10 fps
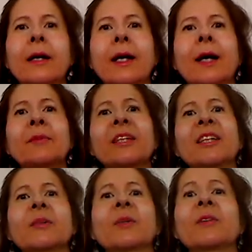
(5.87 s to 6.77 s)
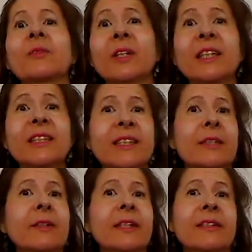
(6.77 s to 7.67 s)
I'm dealing with a really
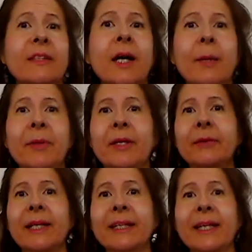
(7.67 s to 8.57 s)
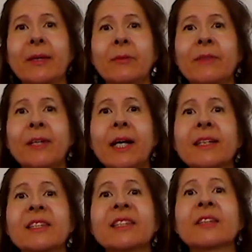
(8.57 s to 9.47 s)
serious topic right now. We've got a
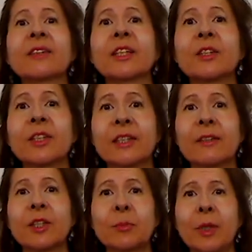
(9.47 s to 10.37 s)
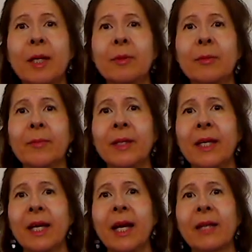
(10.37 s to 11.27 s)
serious, serious problem.
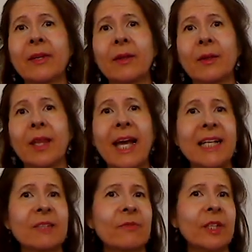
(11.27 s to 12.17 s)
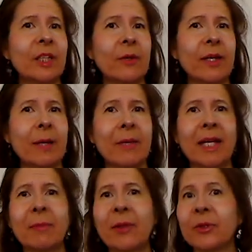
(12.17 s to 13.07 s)
The last video that I made
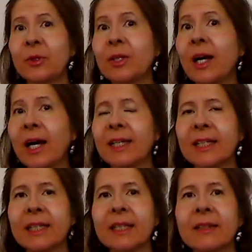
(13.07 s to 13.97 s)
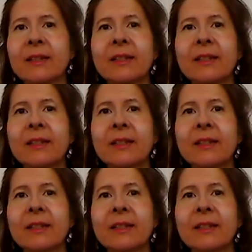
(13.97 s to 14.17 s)
about the Nukaki,